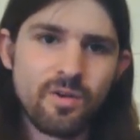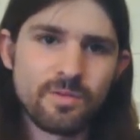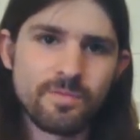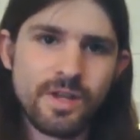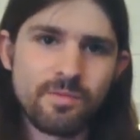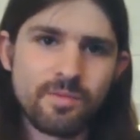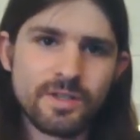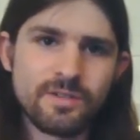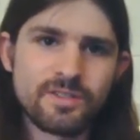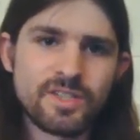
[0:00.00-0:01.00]
or maybe
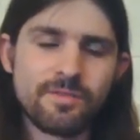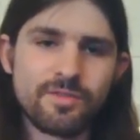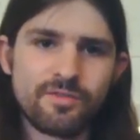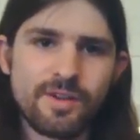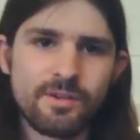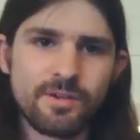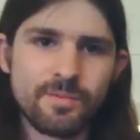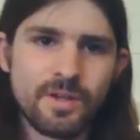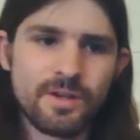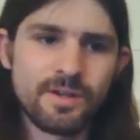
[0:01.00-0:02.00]
what some of your favorite